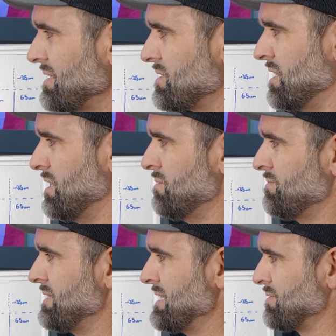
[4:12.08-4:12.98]
So
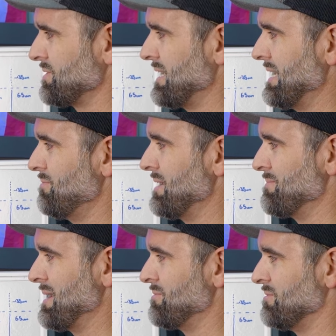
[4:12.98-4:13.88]
these ones here where
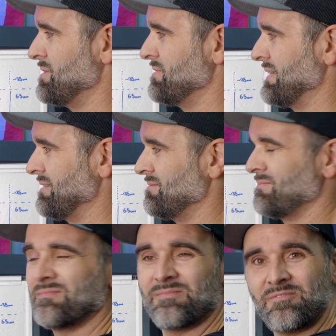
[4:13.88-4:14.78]
you may be removing
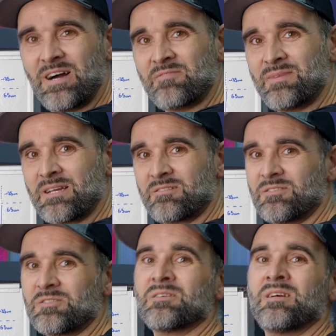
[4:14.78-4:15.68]
5
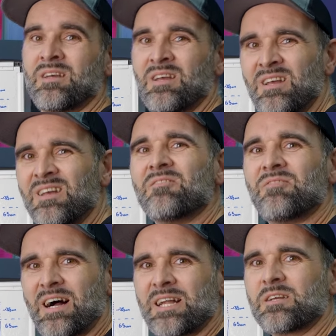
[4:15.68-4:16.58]
microns,
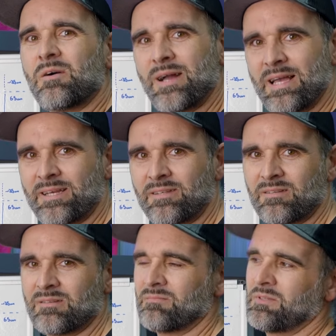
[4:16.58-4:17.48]
fine, go ahead,
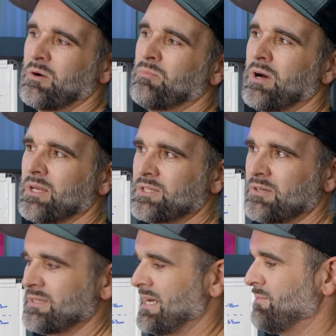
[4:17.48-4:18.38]
you know, polish
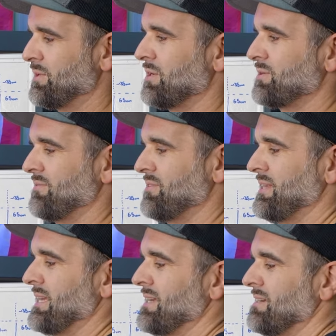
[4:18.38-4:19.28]
those out. But you also have to
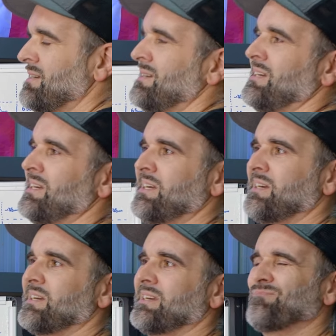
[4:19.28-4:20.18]
think,
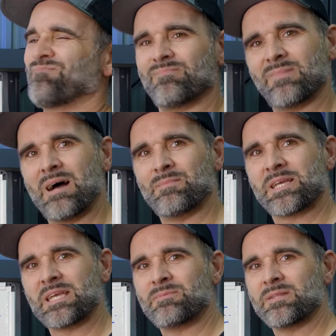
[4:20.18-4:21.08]
am I
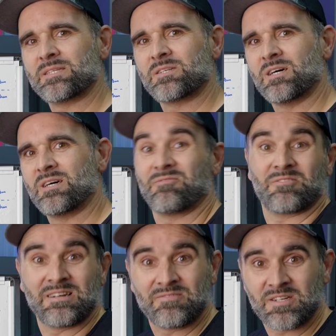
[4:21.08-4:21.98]
keeping this car
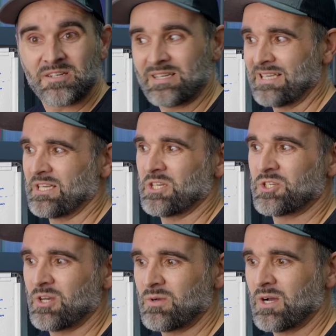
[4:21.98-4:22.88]
forever? Is it a
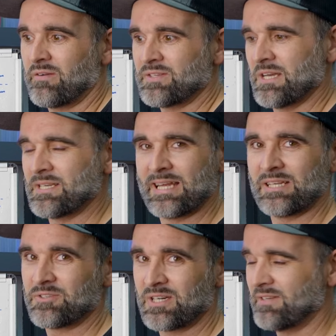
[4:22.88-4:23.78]
show car? Is it a
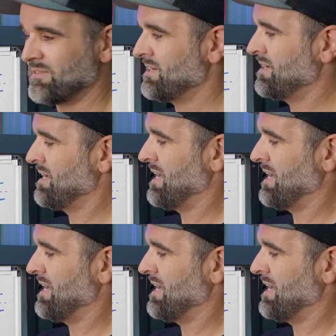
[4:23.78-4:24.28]
daily driver?